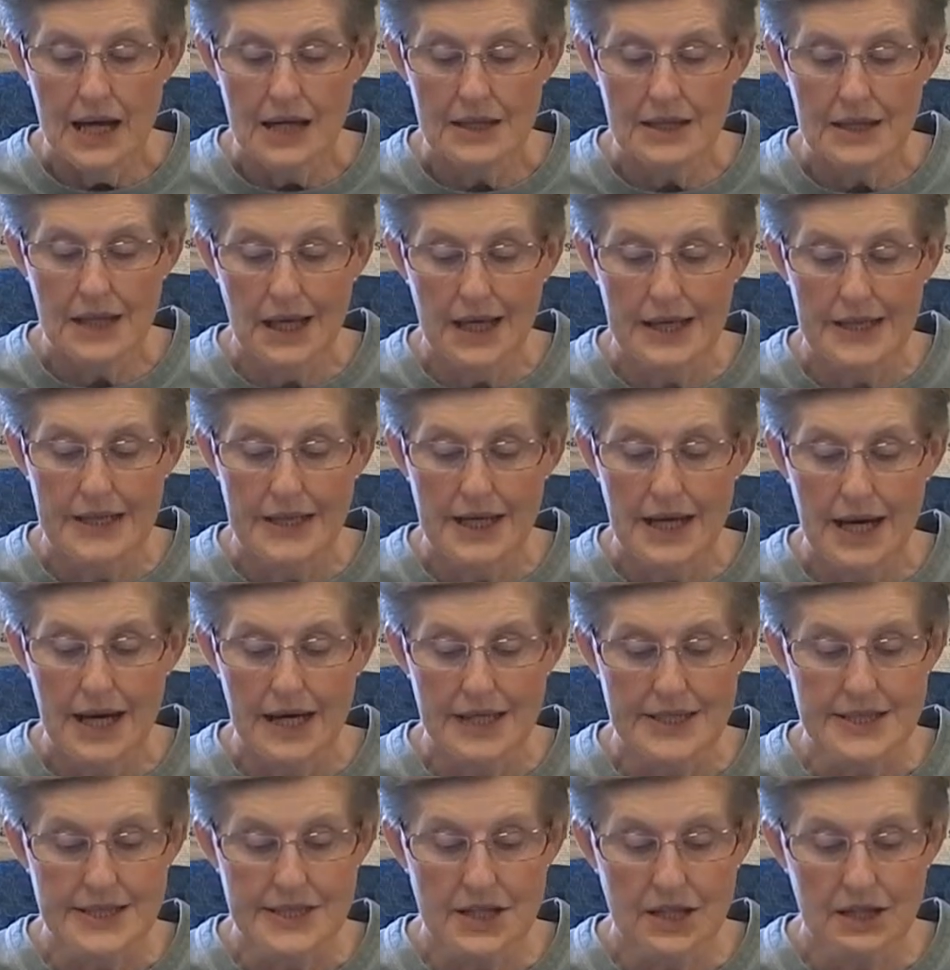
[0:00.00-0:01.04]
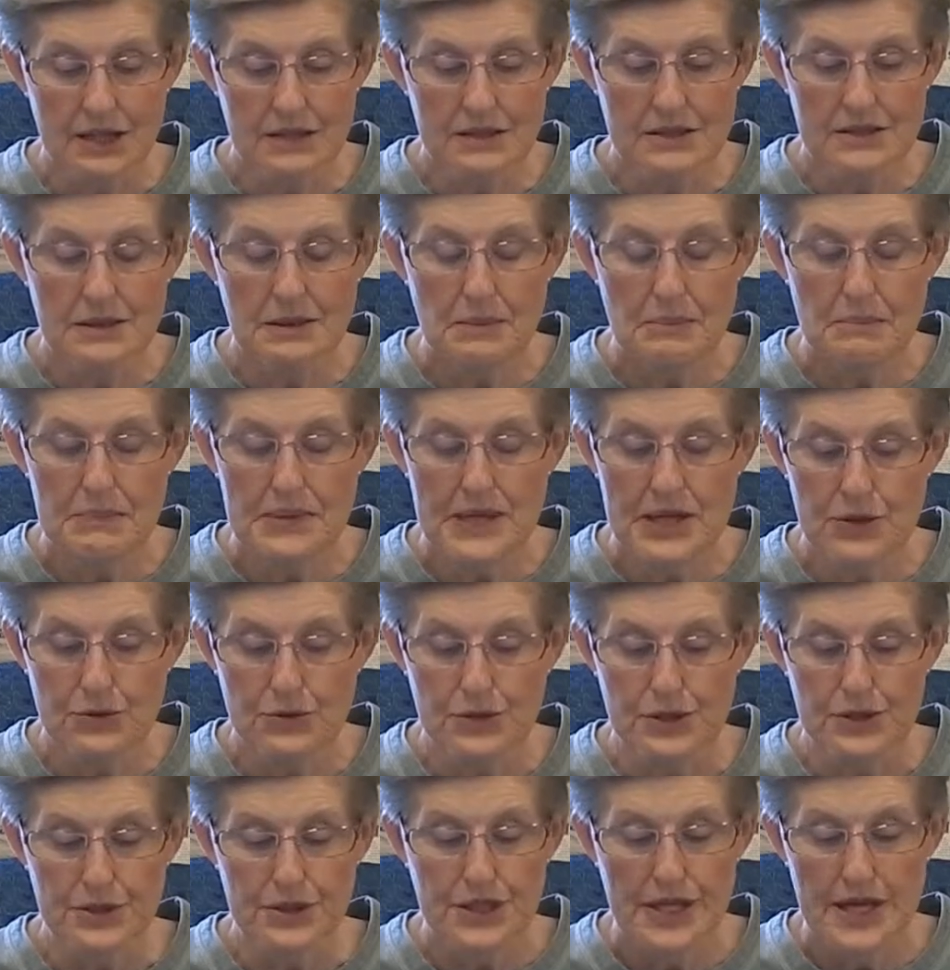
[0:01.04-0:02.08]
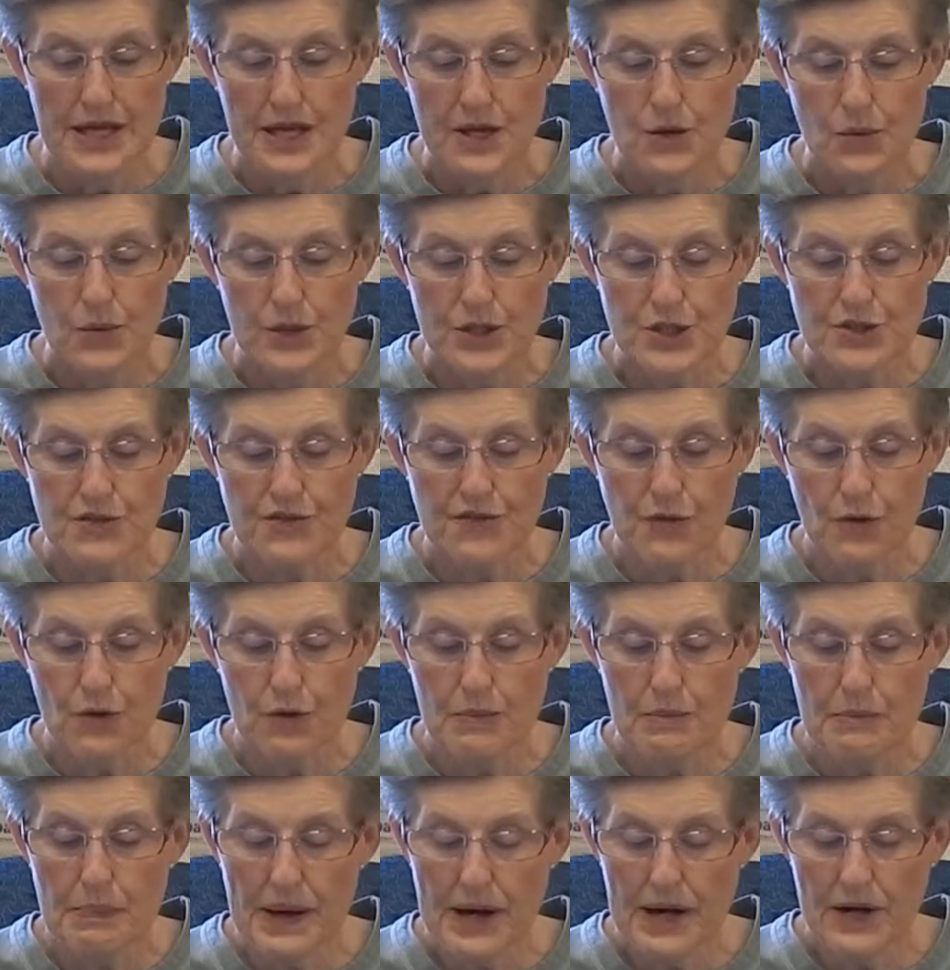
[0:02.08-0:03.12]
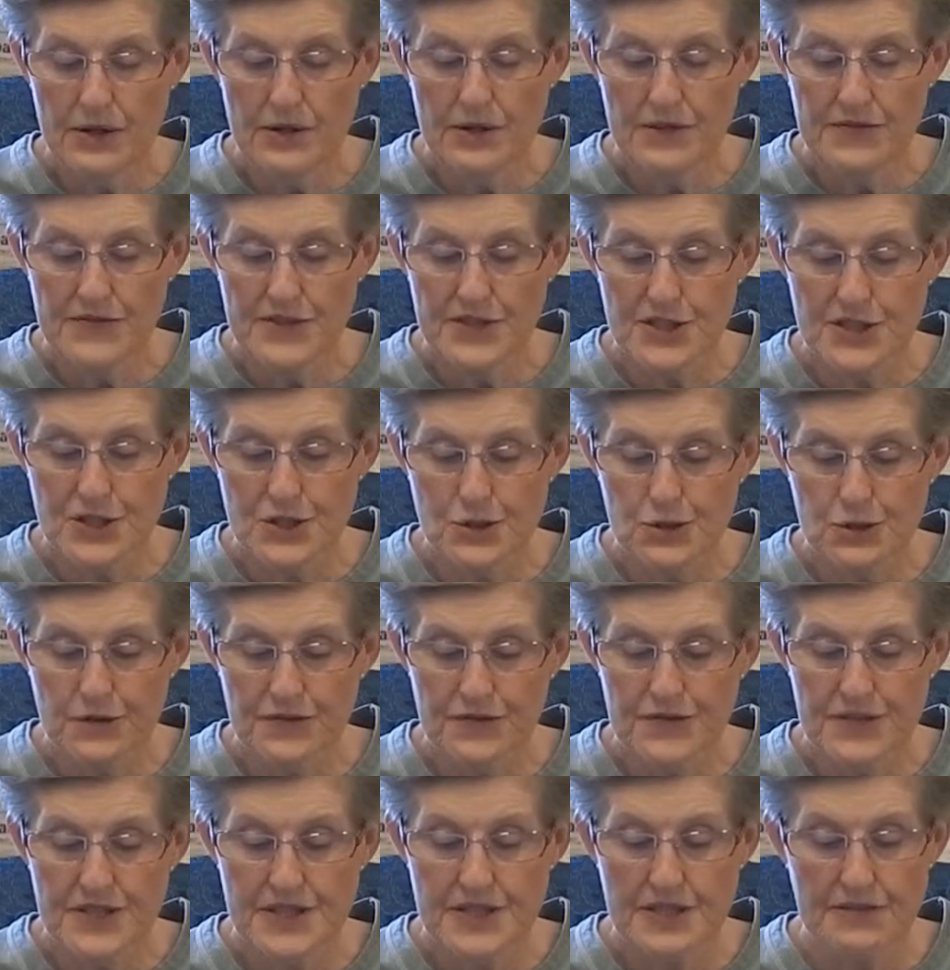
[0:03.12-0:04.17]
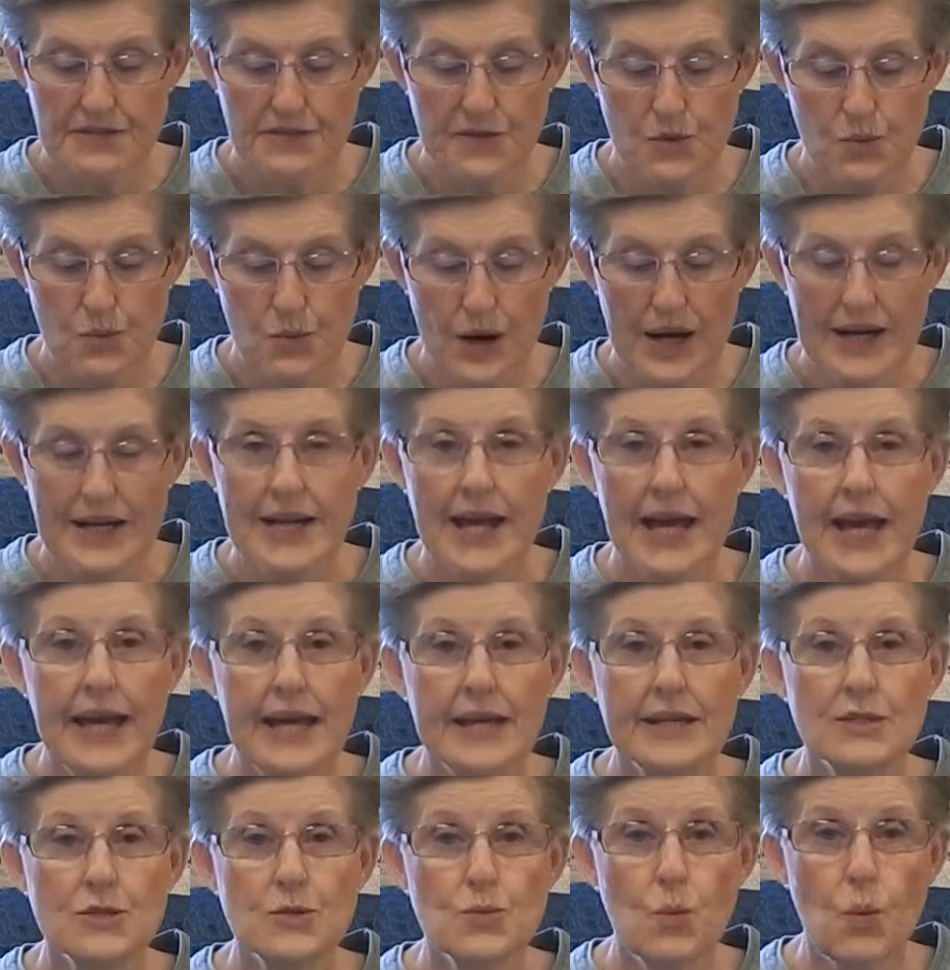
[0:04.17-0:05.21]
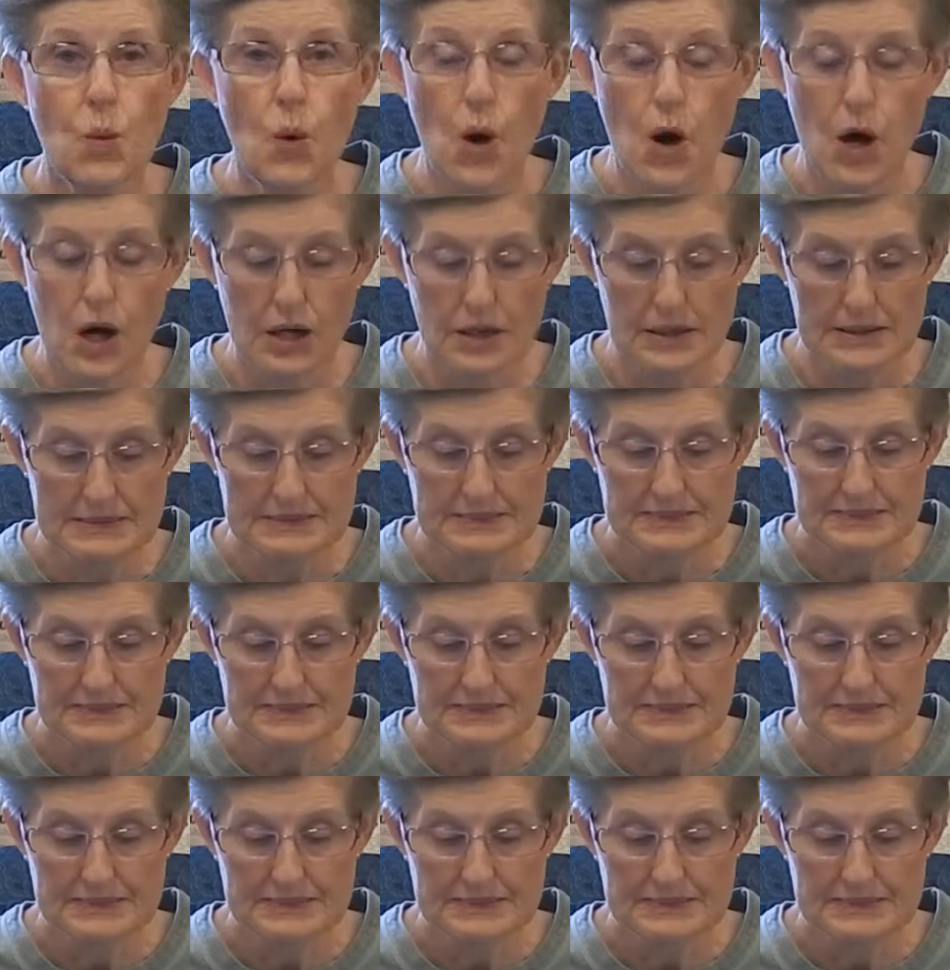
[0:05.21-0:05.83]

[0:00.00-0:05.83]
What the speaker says: like a dulled mirror, which formed part of the surface of the right-hand wall.